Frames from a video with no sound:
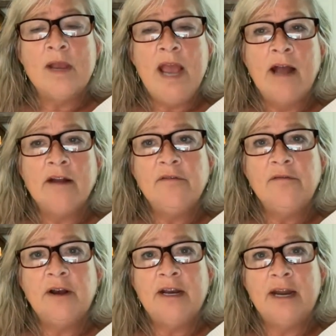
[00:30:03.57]
We had to
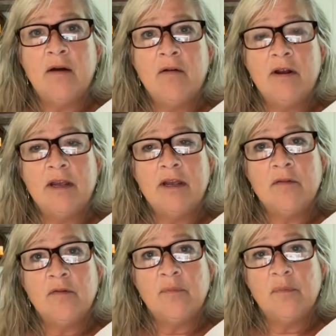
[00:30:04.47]
find out
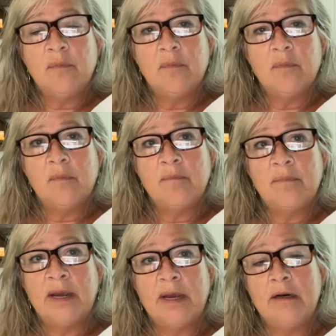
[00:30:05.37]
if
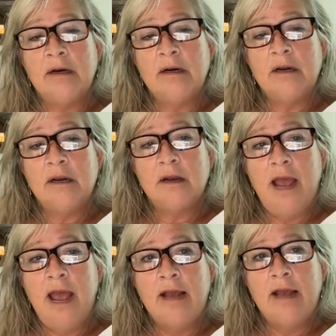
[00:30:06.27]
Ben
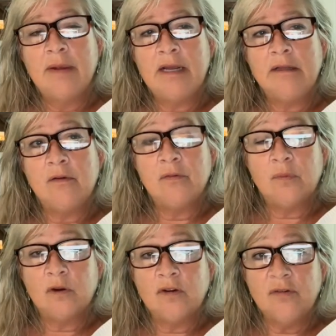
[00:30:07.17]
had made
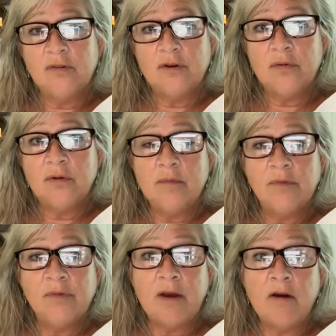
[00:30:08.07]
those wishes known
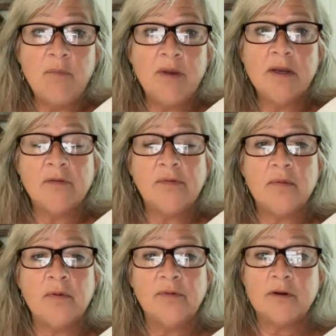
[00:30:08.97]
himself, because
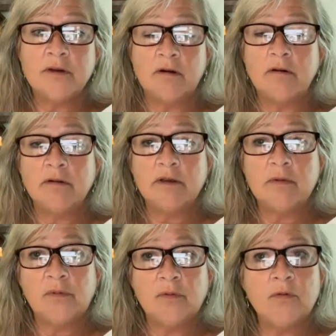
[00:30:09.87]
he was an adult,
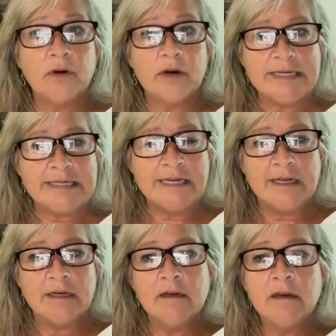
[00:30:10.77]
he was over
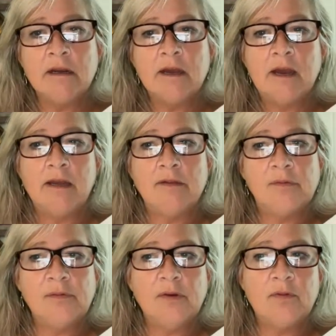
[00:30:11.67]
18.
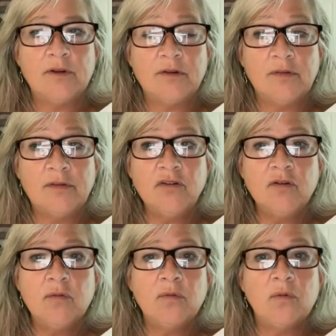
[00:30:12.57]
And so the
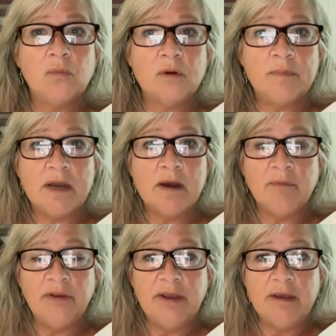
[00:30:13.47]
decision would be
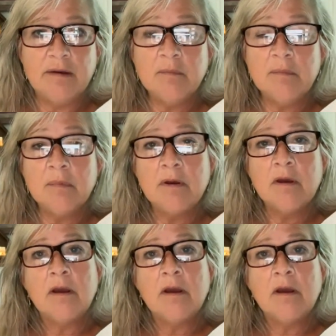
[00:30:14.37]
up to him